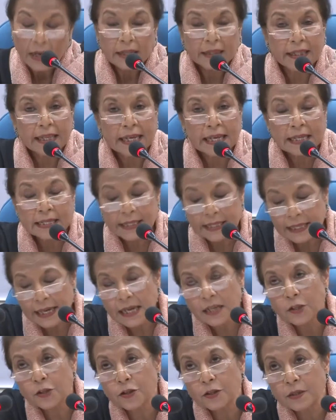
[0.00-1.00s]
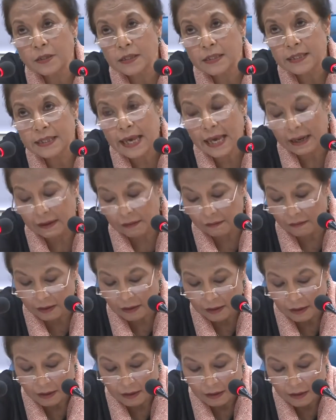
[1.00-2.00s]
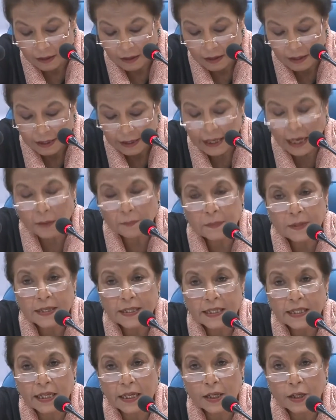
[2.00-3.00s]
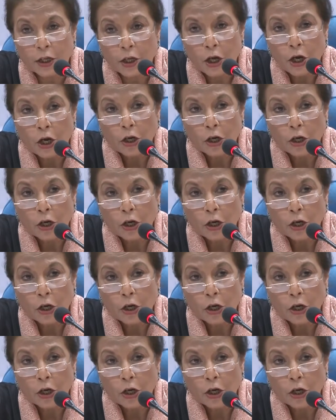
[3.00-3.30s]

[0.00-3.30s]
These elections then can be seen